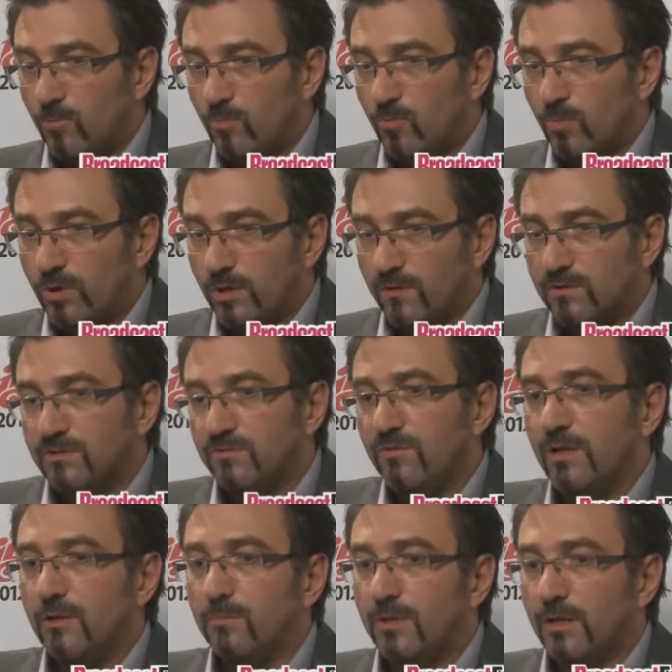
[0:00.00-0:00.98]
we are
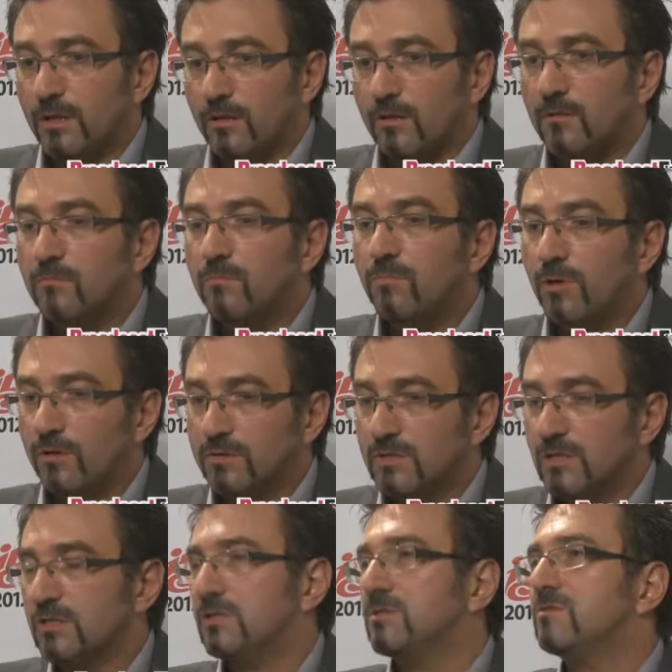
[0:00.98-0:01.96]
developing
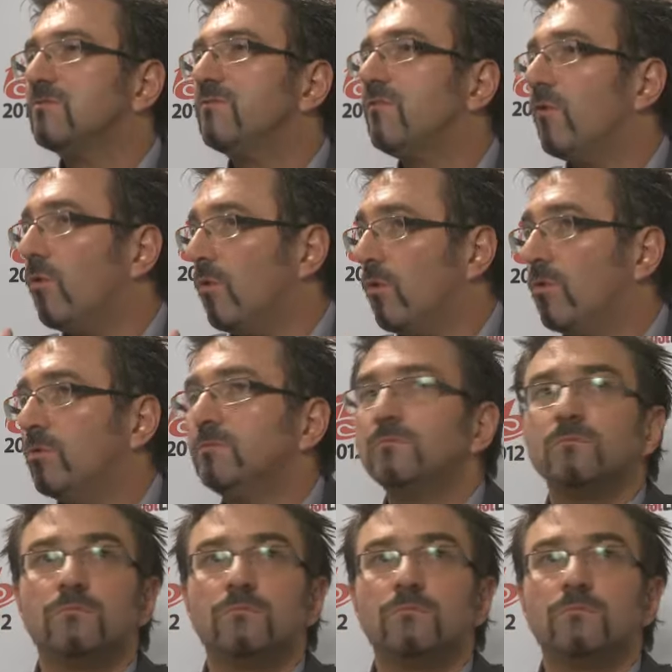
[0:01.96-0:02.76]
processes for